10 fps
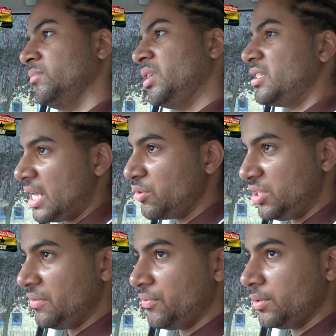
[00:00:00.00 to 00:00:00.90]
It sounds
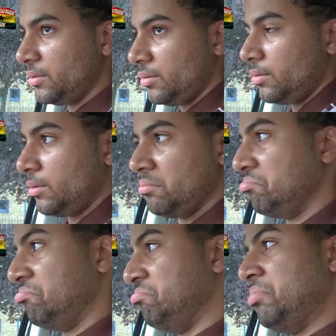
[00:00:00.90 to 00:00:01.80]
different,
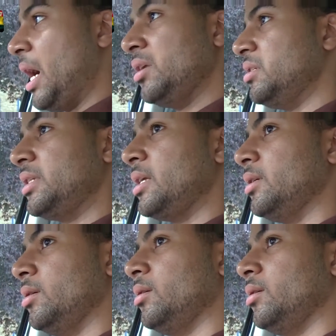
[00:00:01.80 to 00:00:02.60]
but I understand it.